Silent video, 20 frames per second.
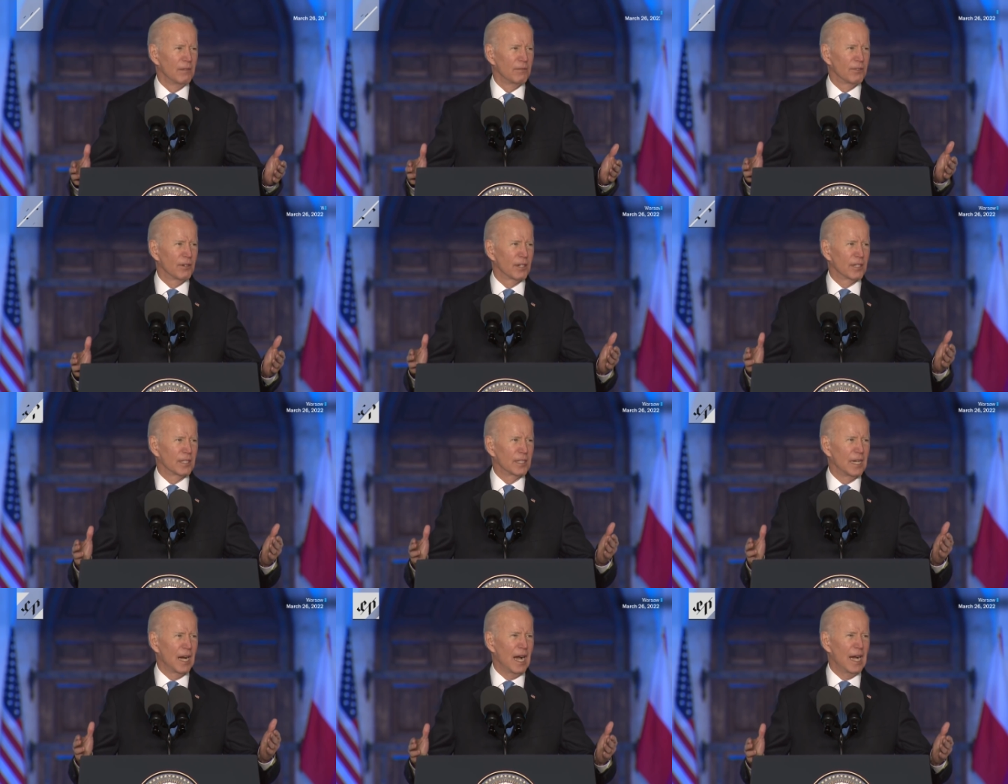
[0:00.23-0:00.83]
For
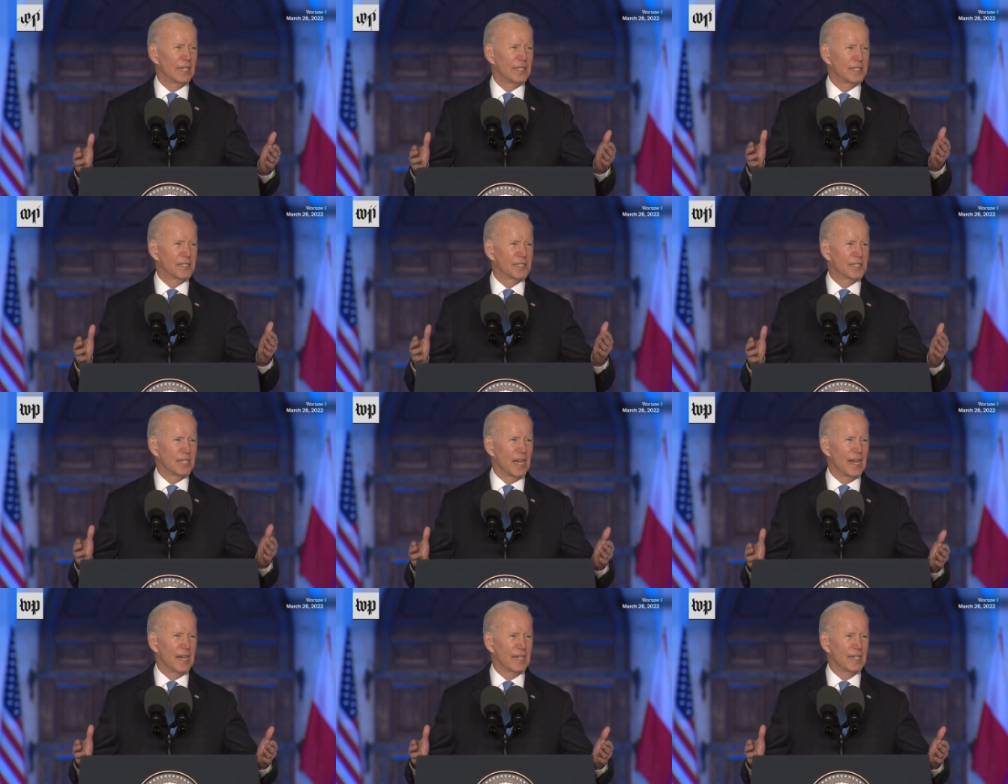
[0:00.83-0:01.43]
God's
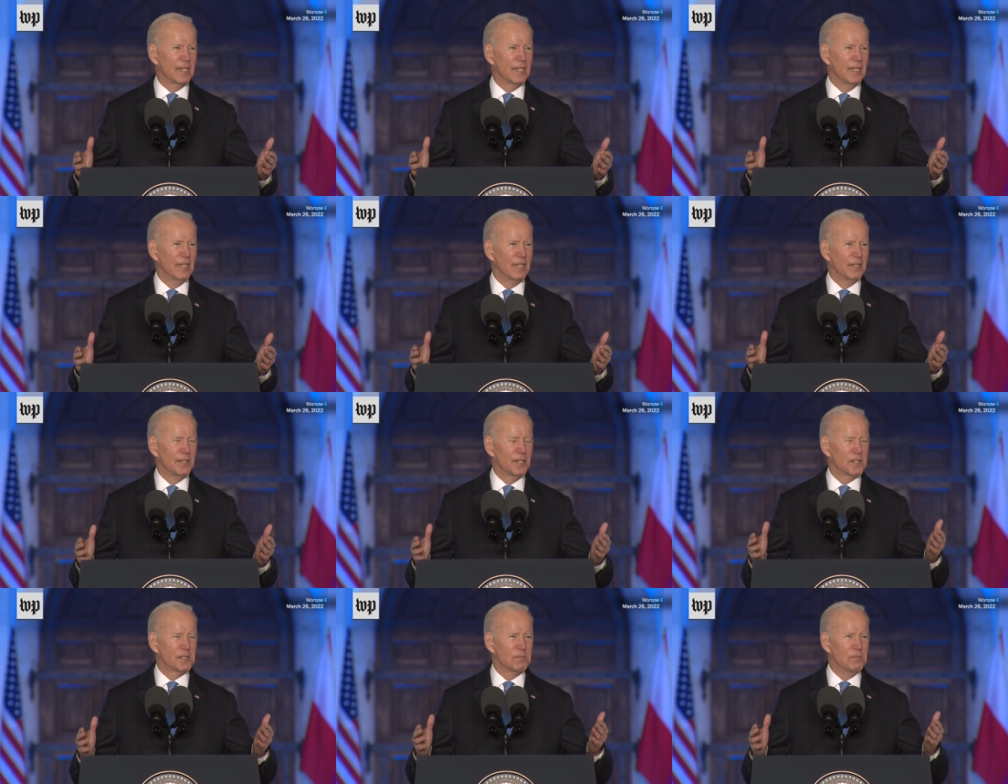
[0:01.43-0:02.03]
sake,
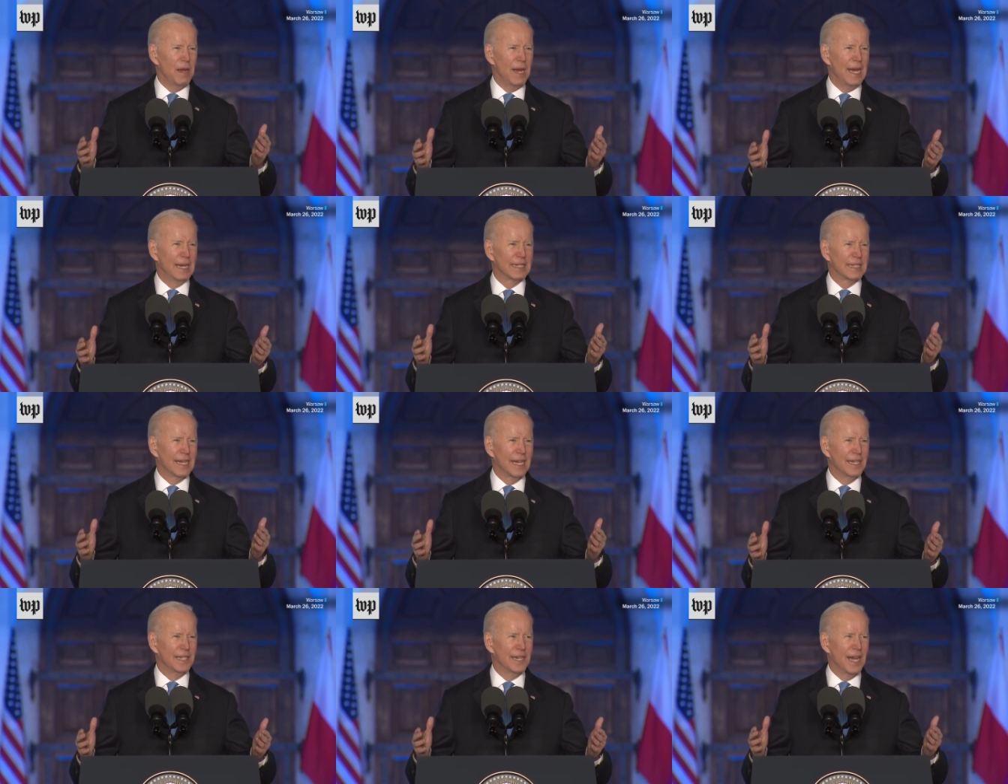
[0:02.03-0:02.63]
this man
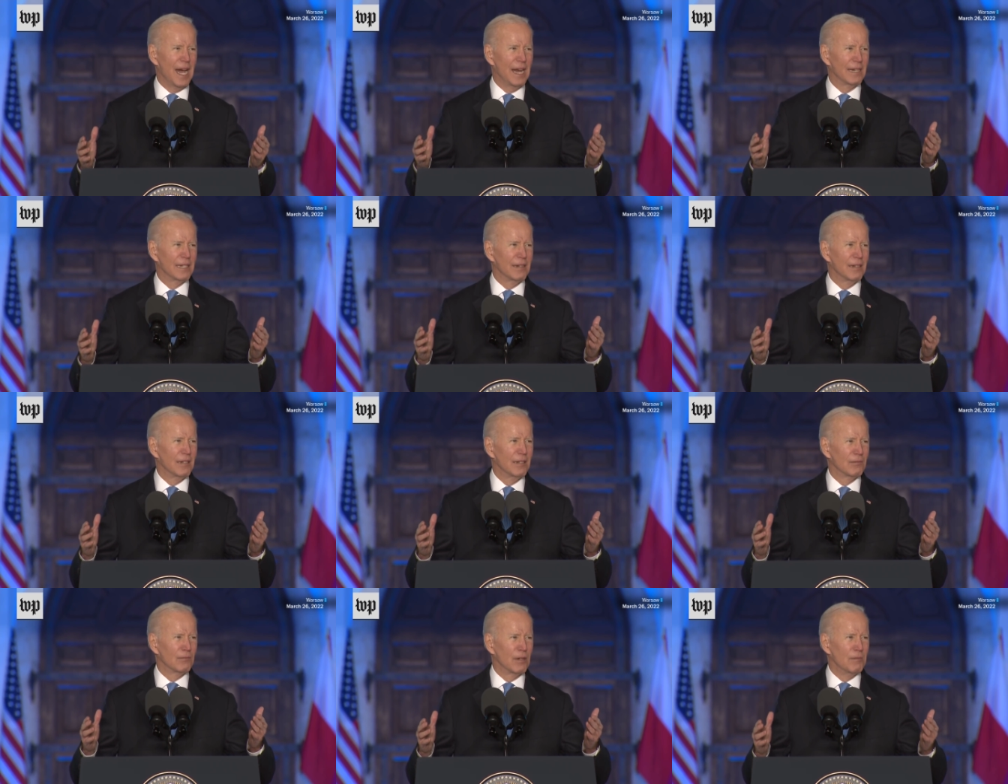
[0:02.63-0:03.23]
cannot
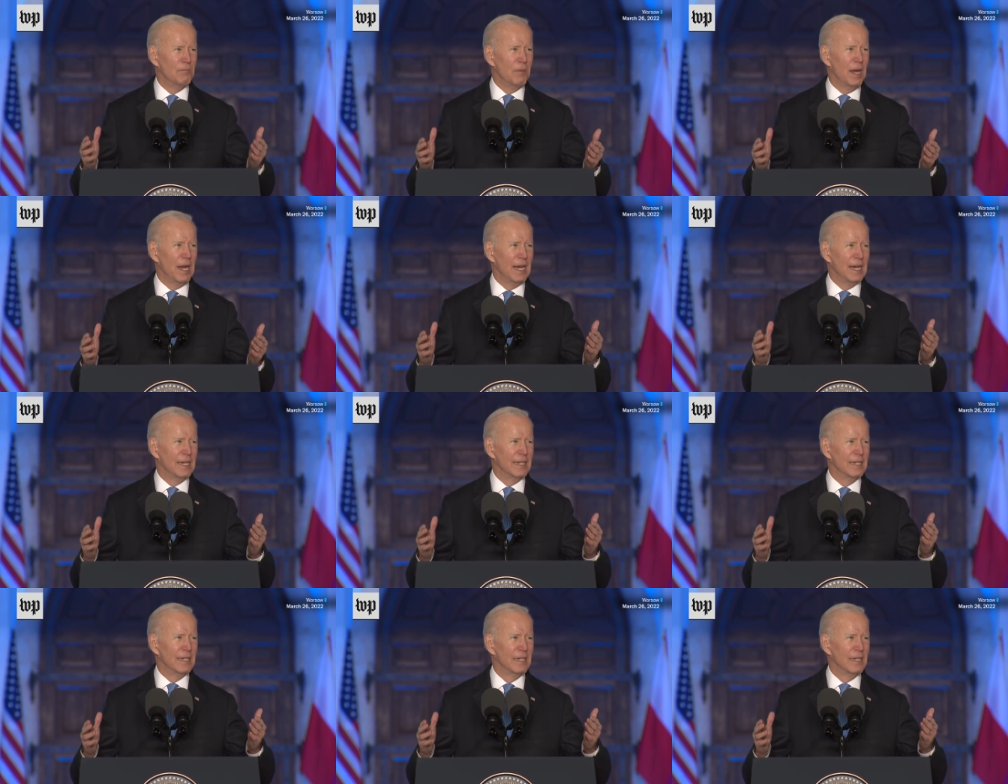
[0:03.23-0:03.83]

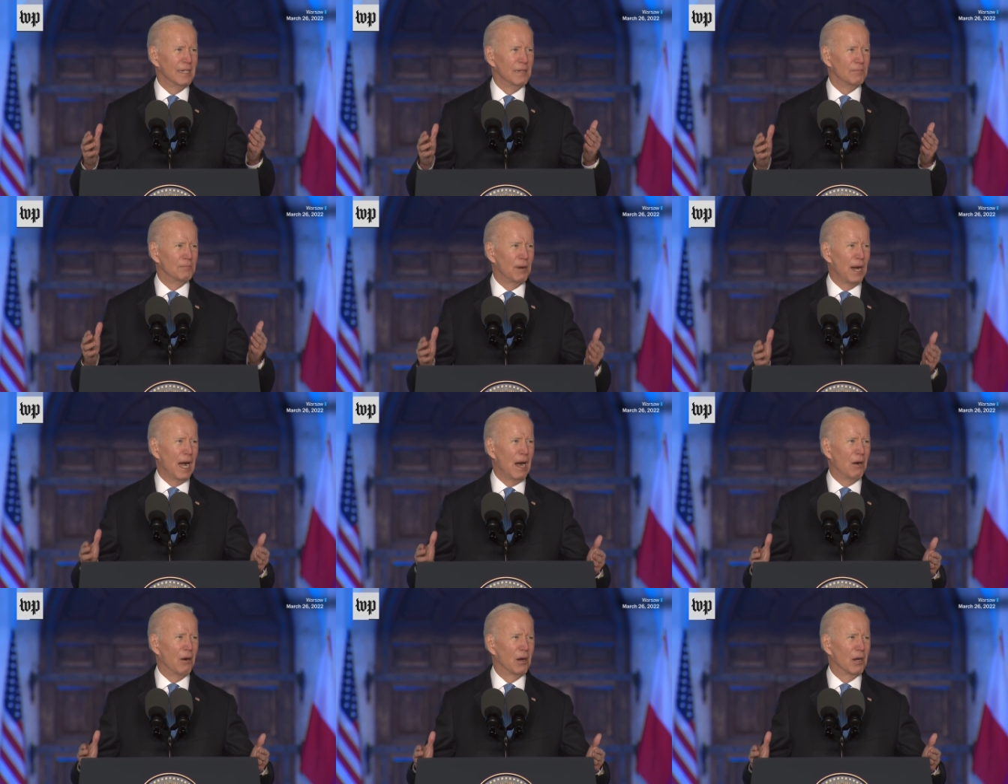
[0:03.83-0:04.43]
remain in
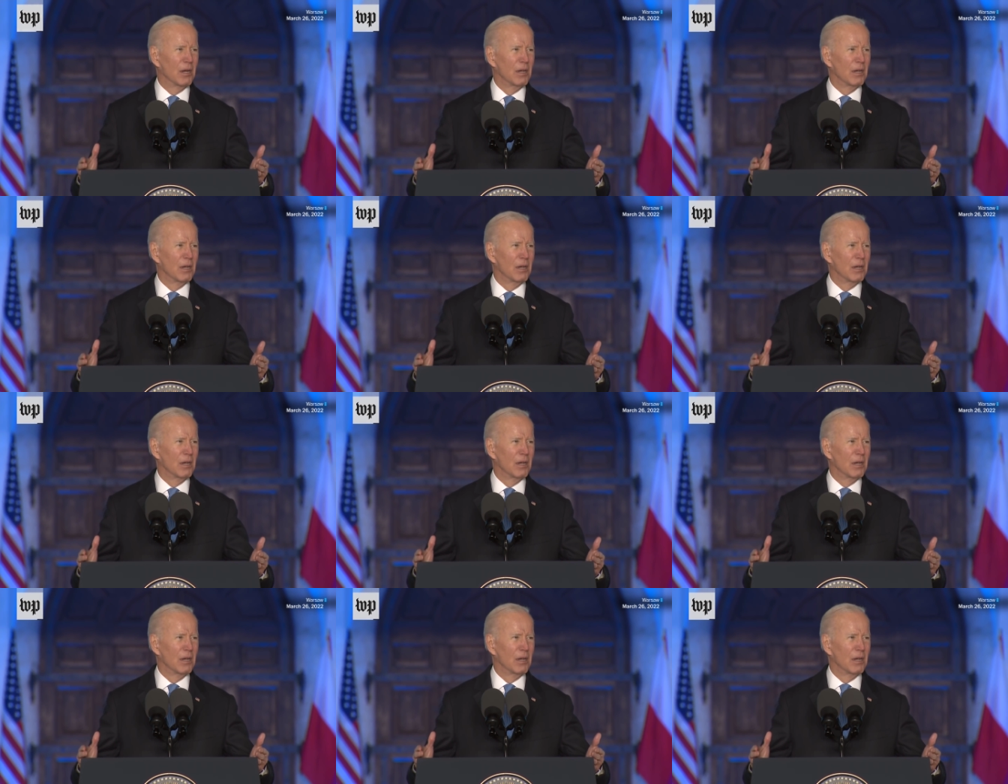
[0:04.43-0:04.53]
power.